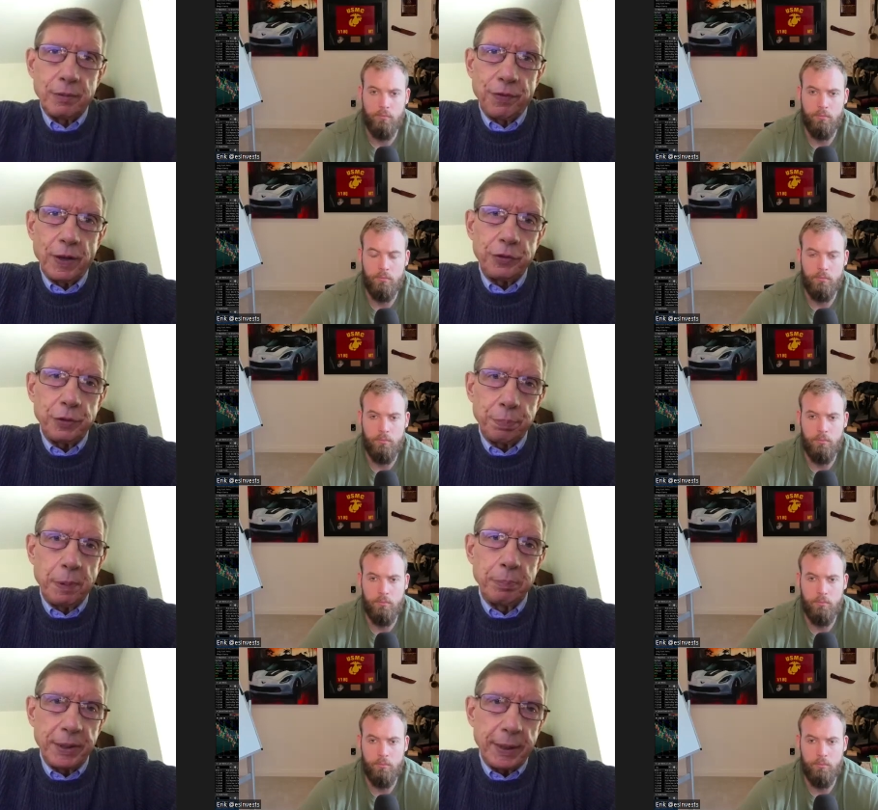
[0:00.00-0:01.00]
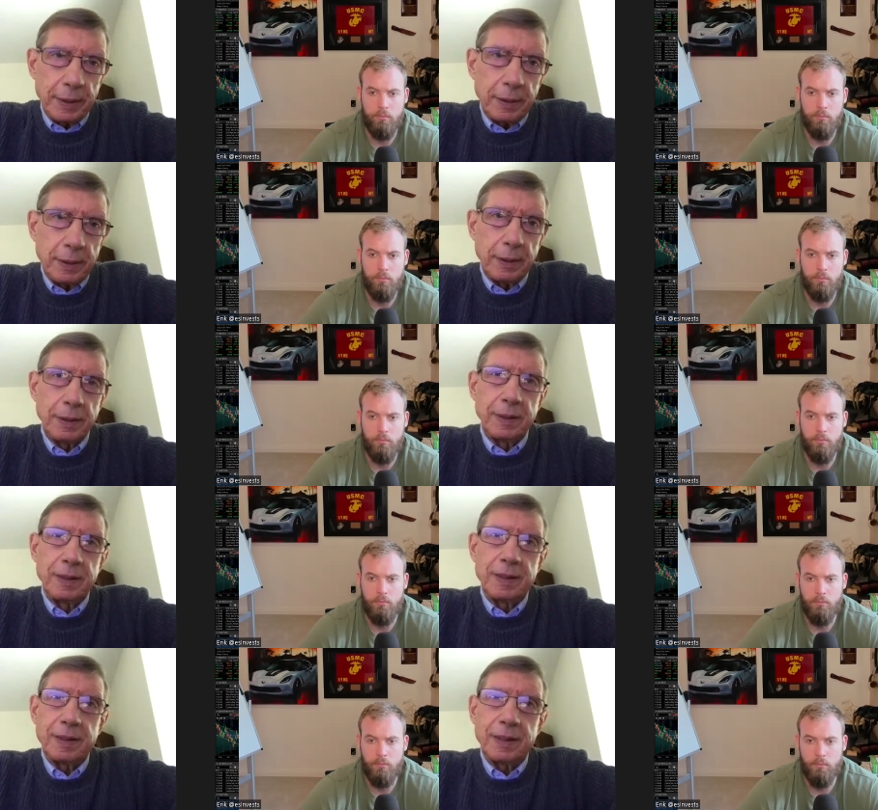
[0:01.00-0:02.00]
Speaker 1: inflation's been beaten,
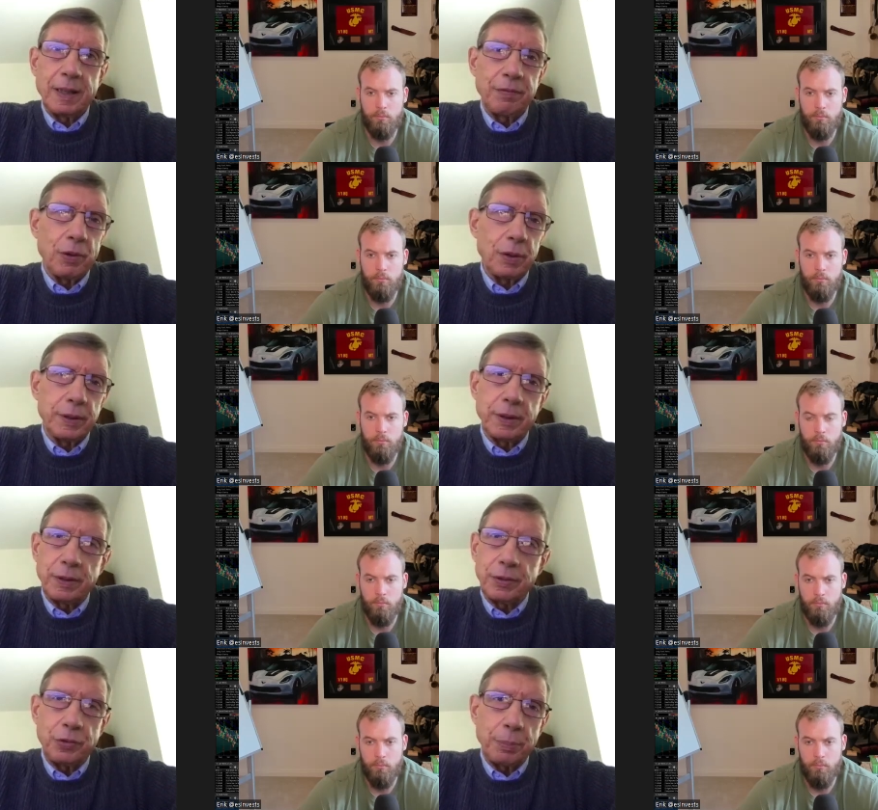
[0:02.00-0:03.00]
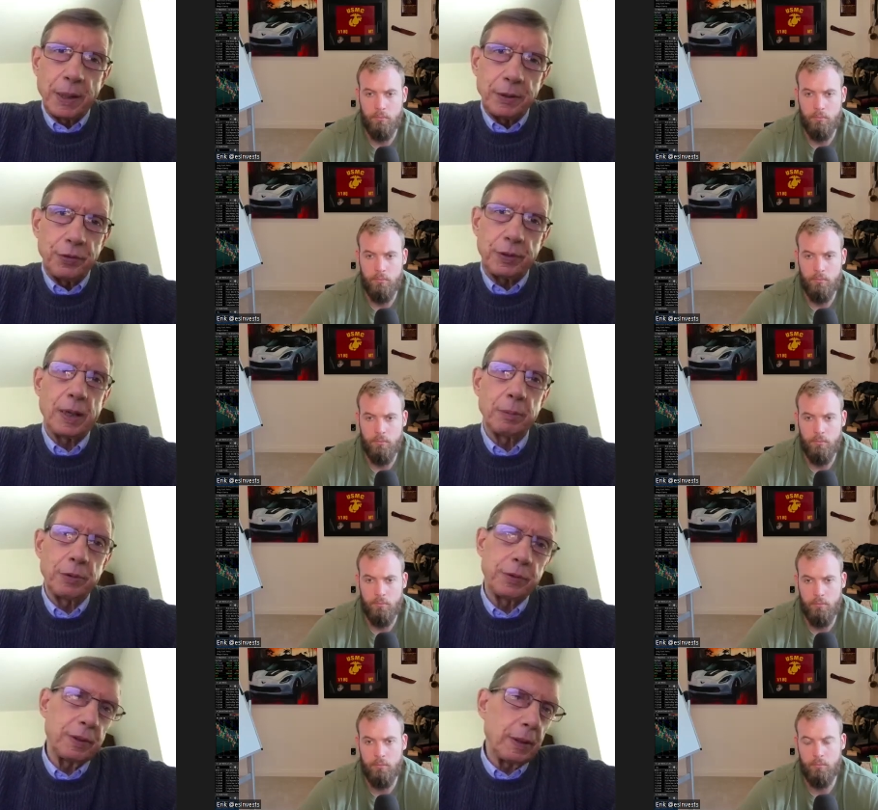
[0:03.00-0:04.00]
they've already done tremendous
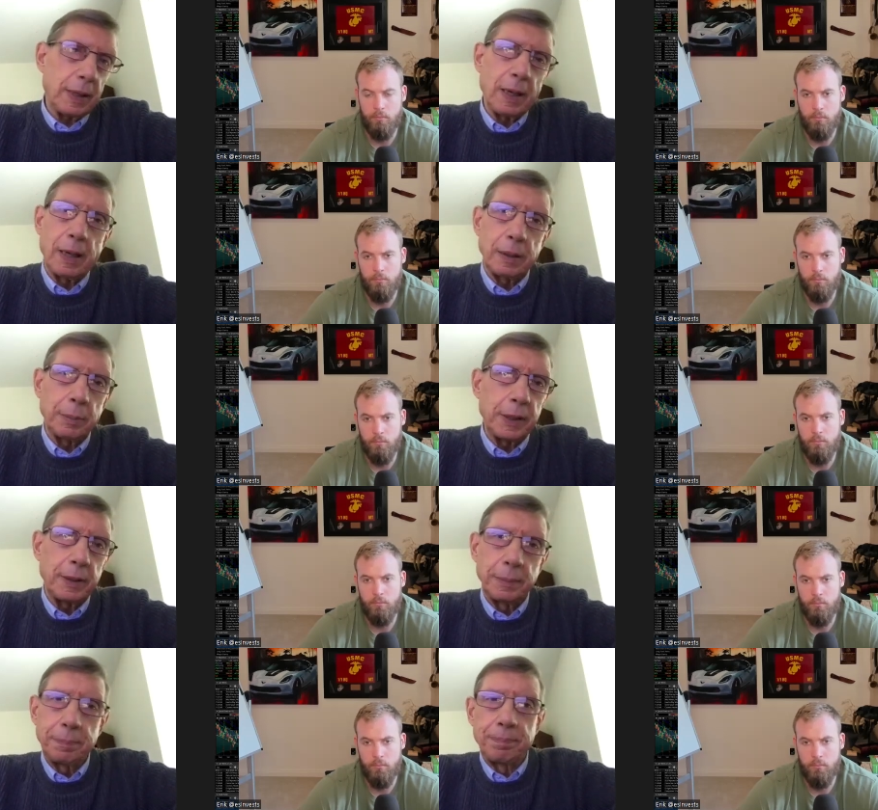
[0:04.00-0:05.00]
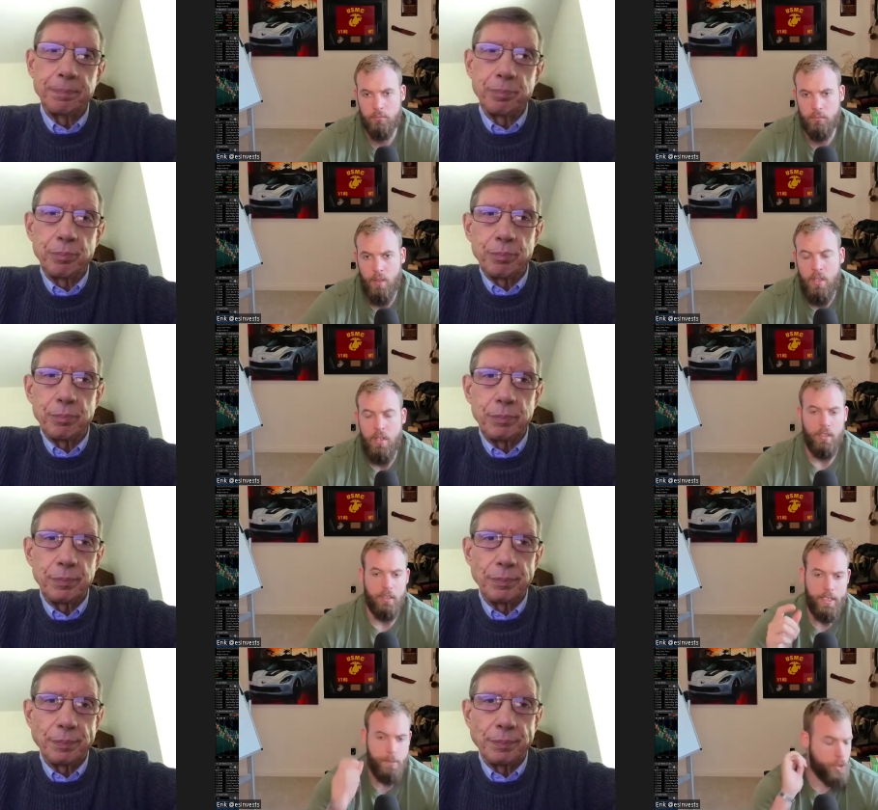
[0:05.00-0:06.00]
damage to the economy.
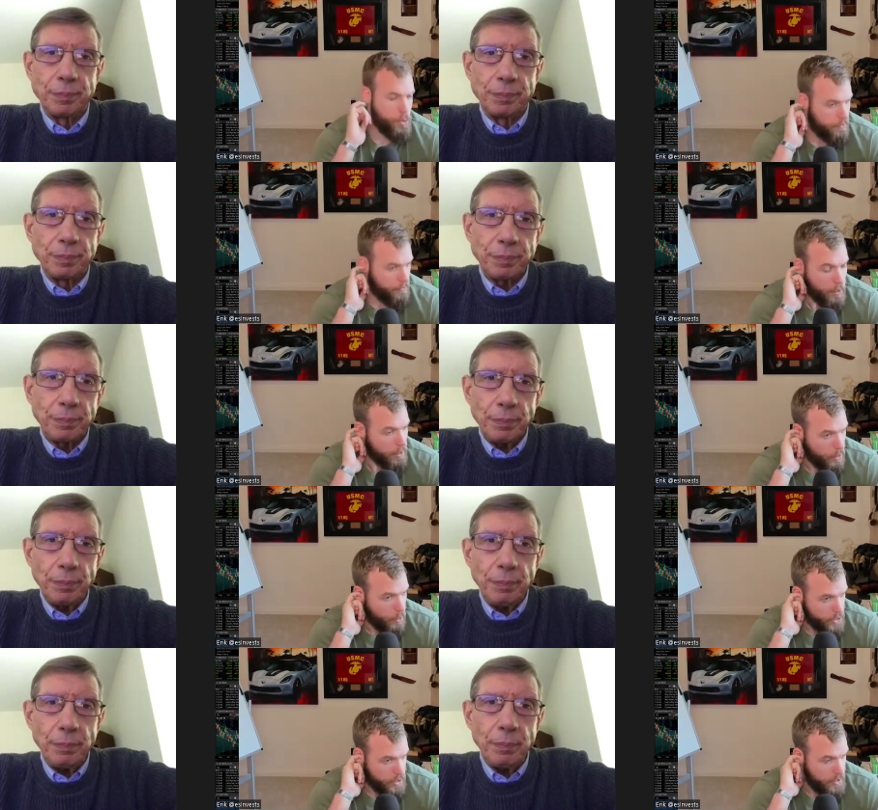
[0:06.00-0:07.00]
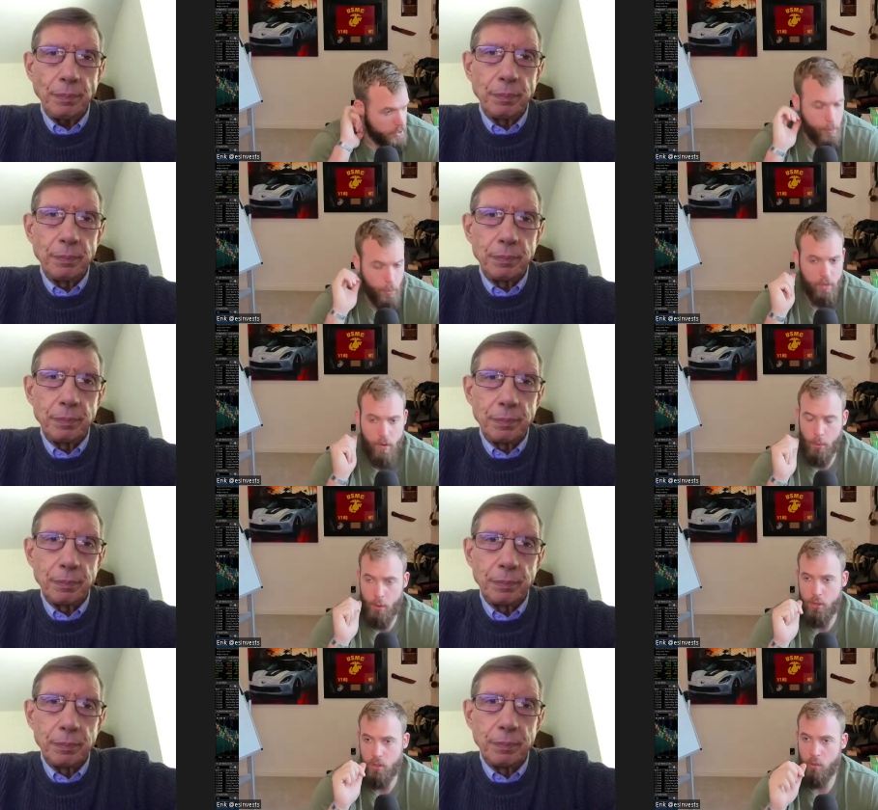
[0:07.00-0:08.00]
Speaker 2: Leads me to a follow on question. This is more
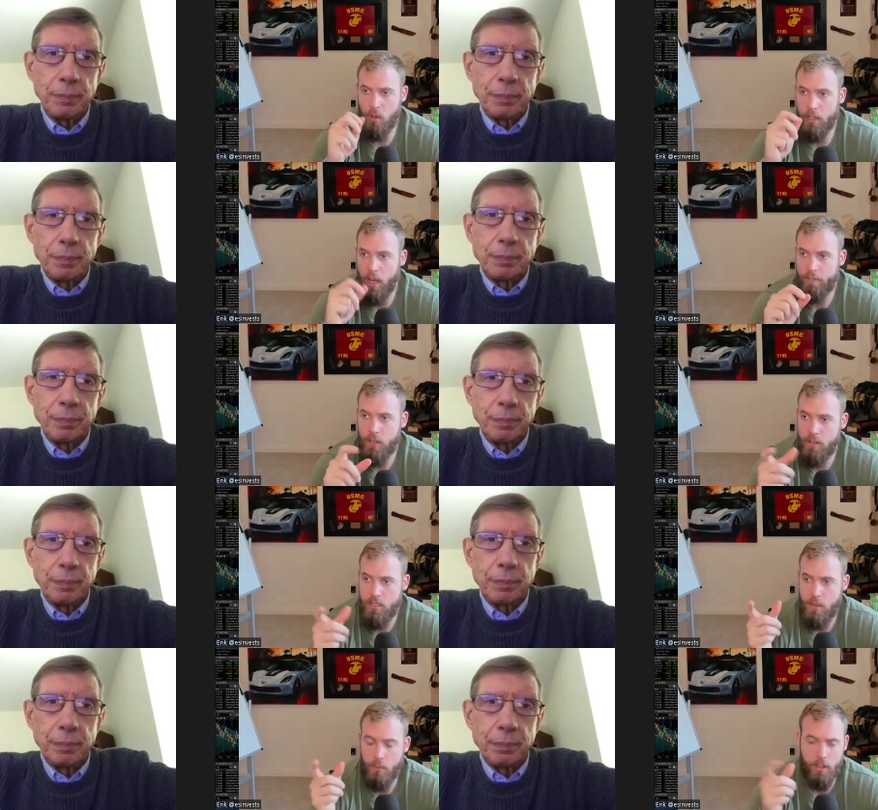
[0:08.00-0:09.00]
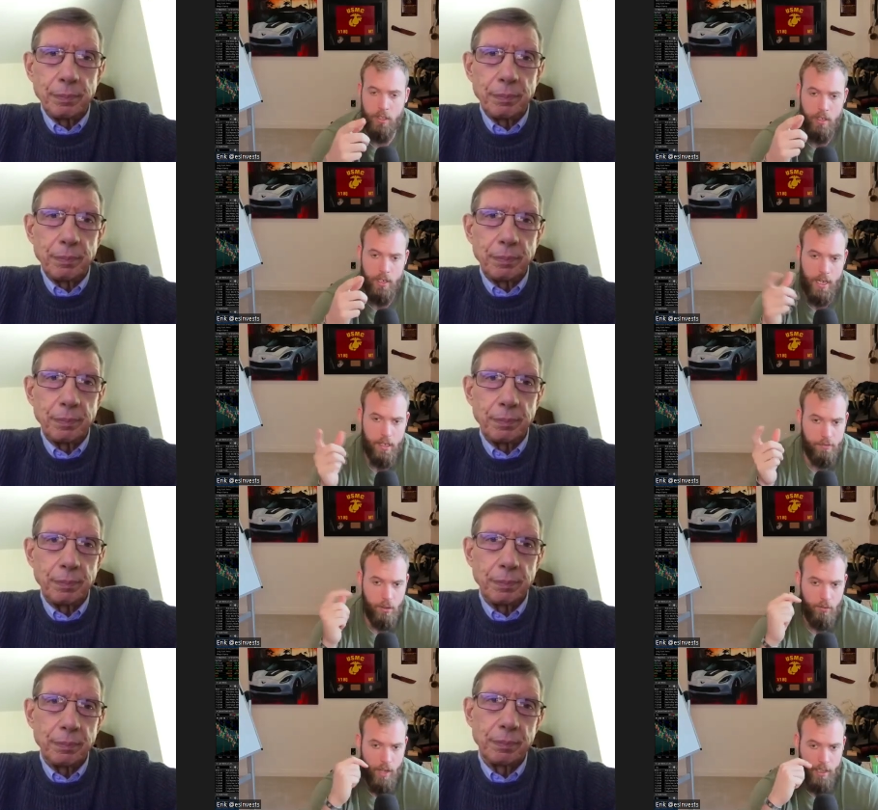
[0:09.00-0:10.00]
of a personal one. I've noticed it with a
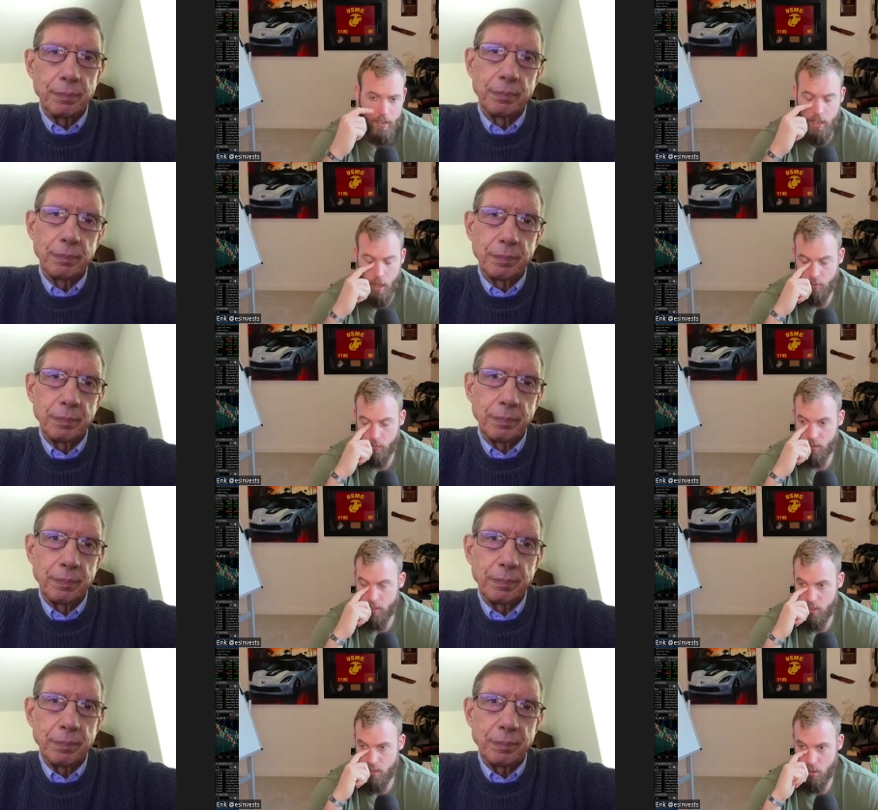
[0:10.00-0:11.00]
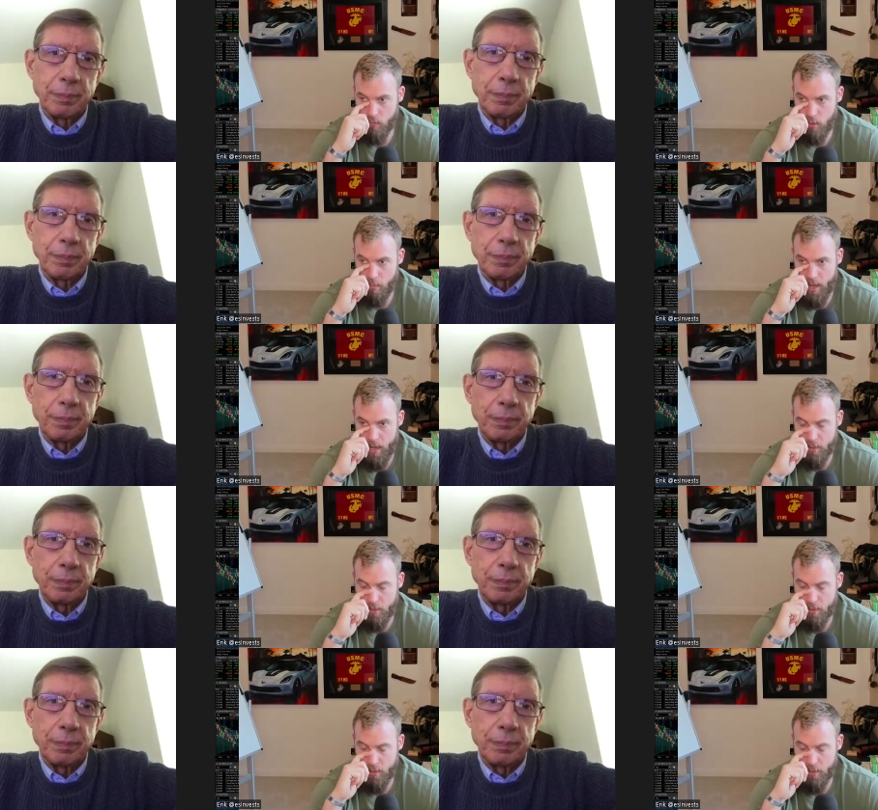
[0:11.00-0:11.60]
handful of economic releases over the